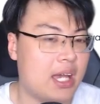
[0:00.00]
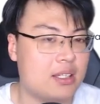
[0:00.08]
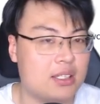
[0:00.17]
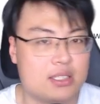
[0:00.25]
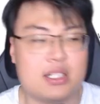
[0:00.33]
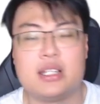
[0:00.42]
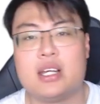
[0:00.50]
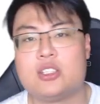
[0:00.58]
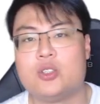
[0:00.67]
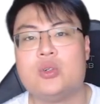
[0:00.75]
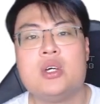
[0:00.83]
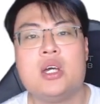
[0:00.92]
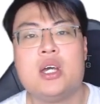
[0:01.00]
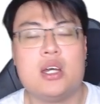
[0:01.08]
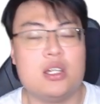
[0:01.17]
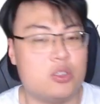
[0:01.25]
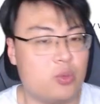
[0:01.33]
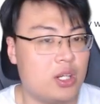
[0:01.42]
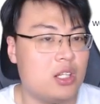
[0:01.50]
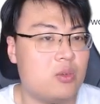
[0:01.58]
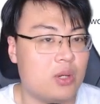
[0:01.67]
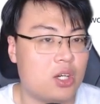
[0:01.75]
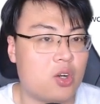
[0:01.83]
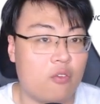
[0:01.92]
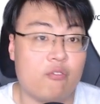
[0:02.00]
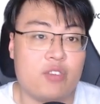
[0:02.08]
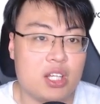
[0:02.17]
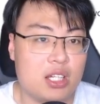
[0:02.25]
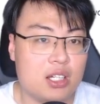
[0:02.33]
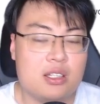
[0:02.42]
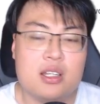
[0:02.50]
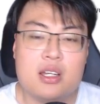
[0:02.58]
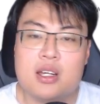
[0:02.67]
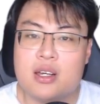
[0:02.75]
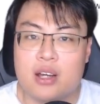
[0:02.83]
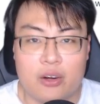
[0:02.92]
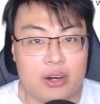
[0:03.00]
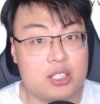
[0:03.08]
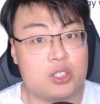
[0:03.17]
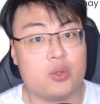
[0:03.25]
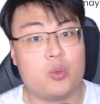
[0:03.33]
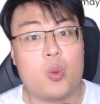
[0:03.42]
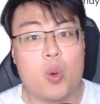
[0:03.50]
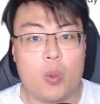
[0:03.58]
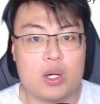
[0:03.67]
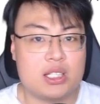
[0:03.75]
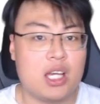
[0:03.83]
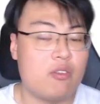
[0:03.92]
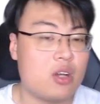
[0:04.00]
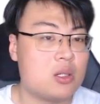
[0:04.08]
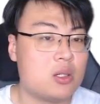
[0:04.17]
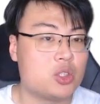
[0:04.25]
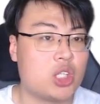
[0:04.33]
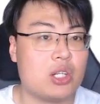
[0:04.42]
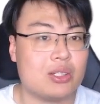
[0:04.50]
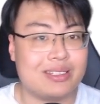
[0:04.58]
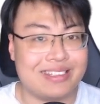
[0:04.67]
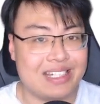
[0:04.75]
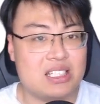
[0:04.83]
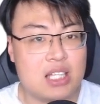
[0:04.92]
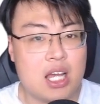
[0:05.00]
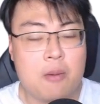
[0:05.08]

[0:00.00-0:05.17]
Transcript: and this and that. So it's really, really convenient. All right, so once again, if you want to check out this